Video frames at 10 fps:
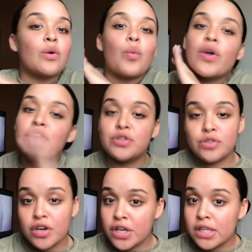what the drill
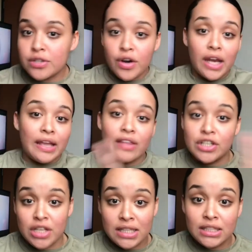sergeants or any of
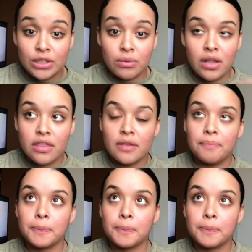that shit had to deal with,